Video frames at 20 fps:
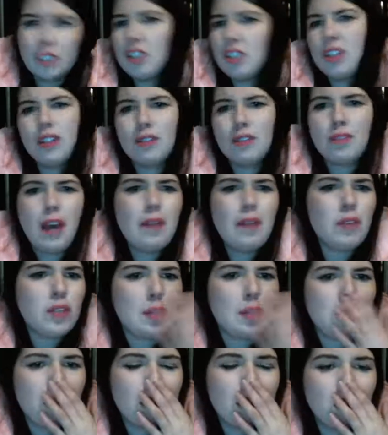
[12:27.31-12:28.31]
During their 5-year
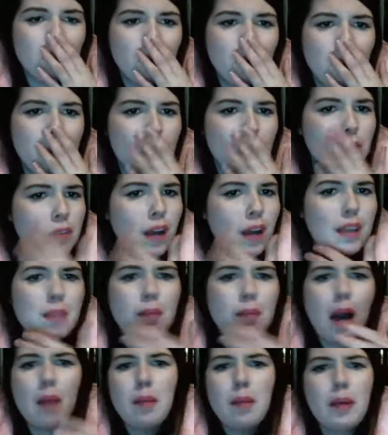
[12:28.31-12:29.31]
separation, we would find
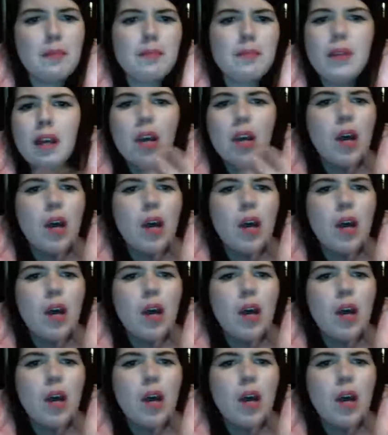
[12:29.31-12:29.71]
that Bob had